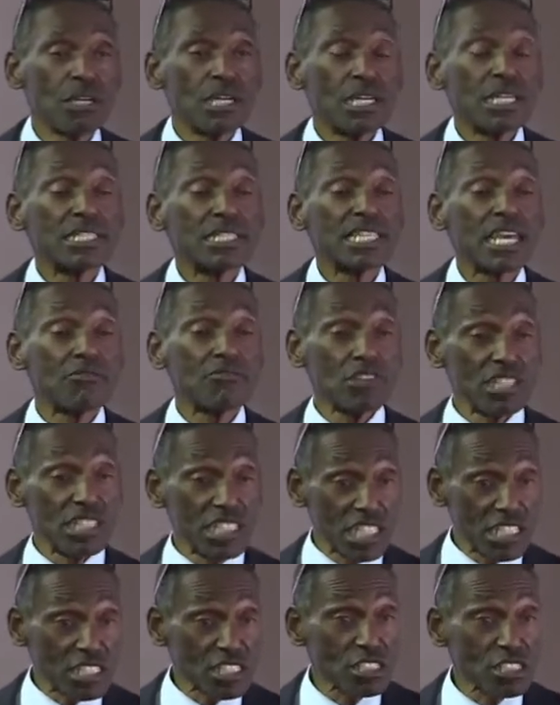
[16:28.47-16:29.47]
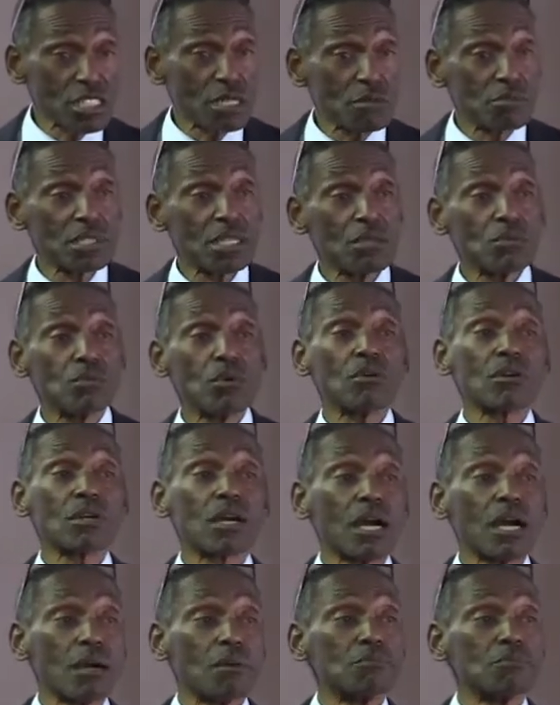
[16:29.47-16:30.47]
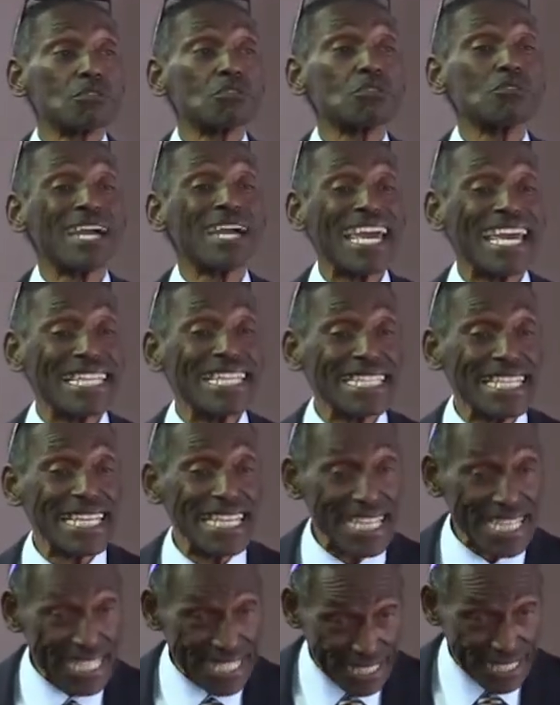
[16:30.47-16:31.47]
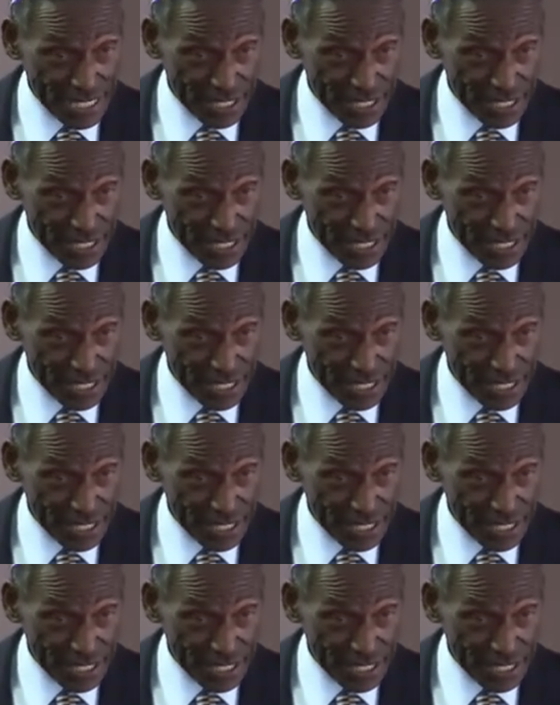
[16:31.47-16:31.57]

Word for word: that religious liberty will come to an end?